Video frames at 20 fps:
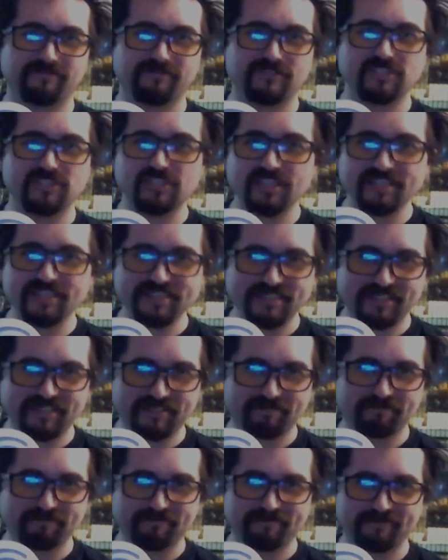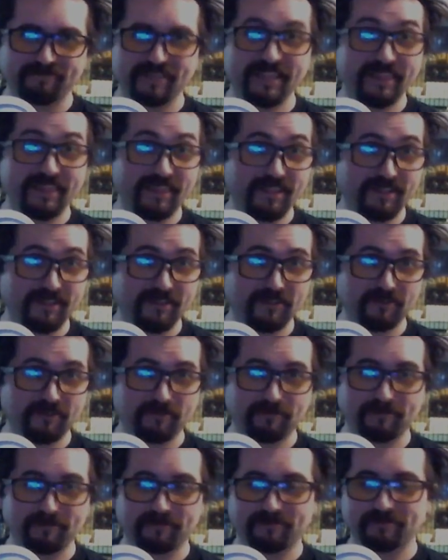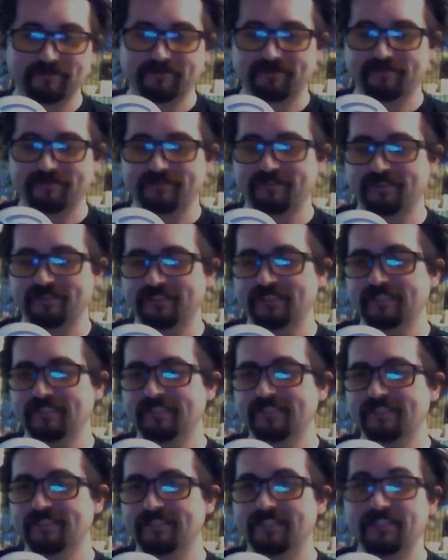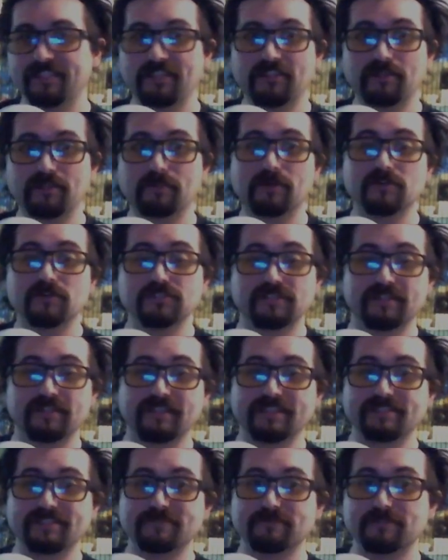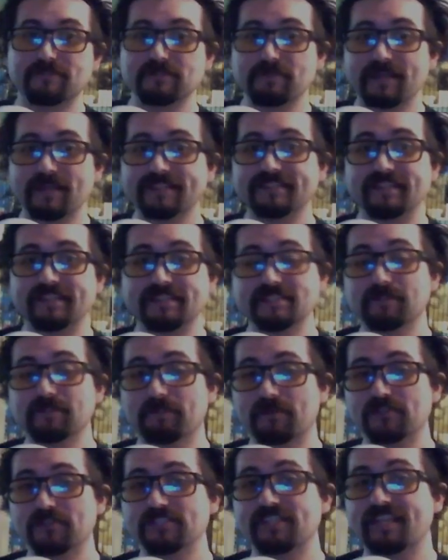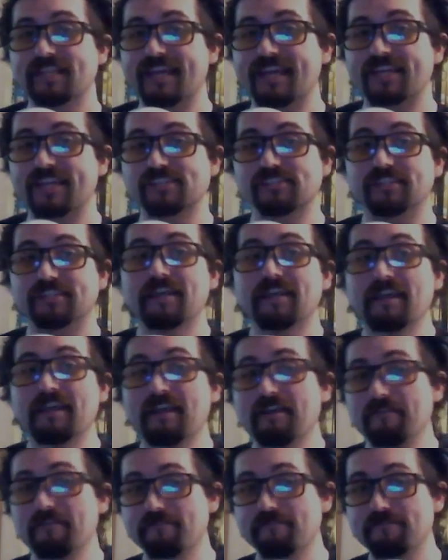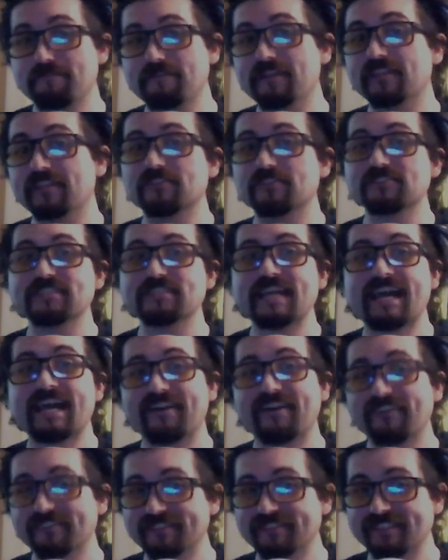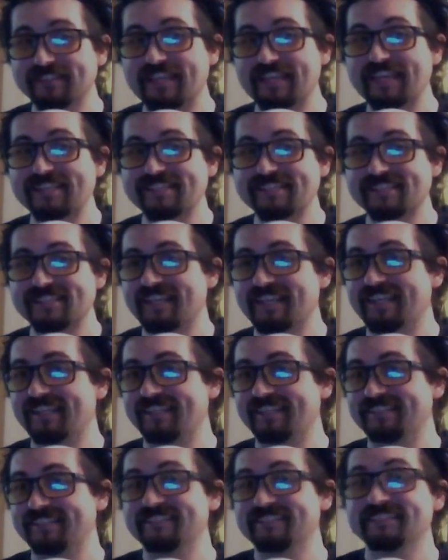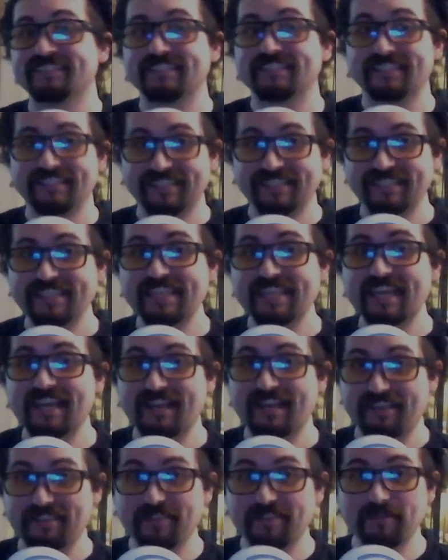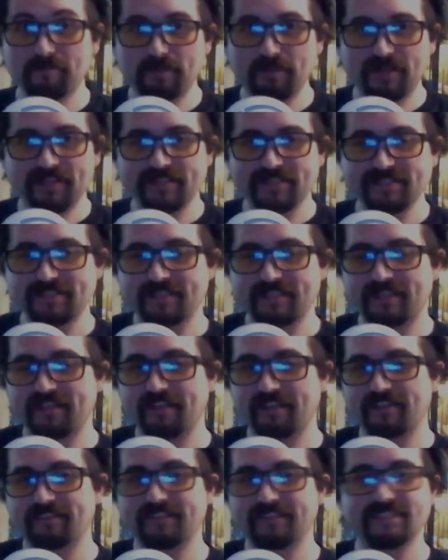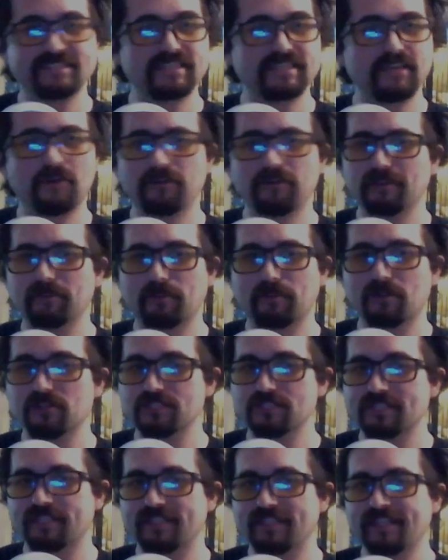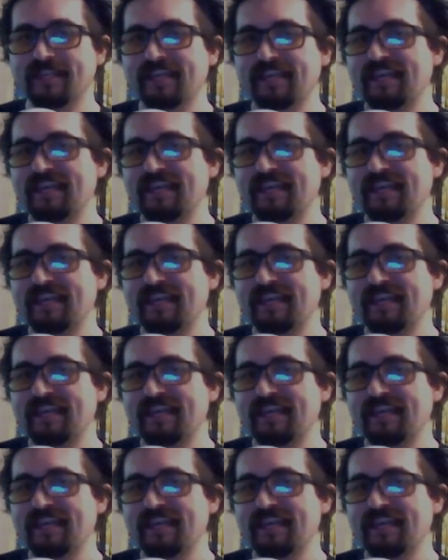cheesy and low. And the only person that's respected is the person that actually figures out that, yeah, the bug is there. That's the only person